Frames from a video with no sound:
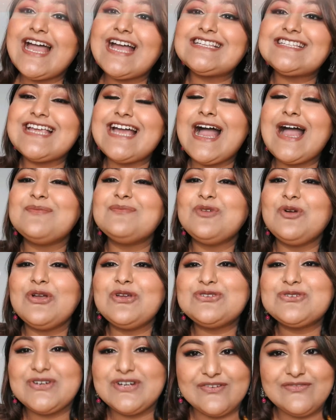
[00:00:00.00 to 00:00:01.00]
that I'm
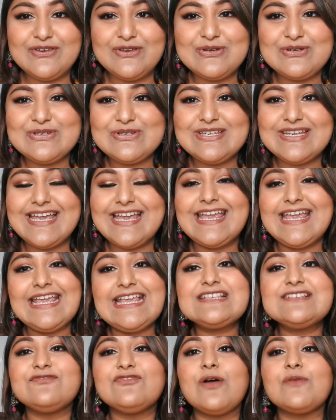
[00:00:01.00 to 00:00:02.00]
going to review today
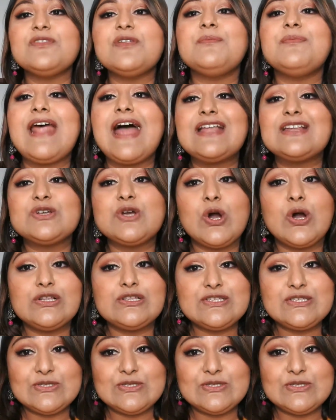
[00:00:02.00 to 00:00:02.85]
is from the brand called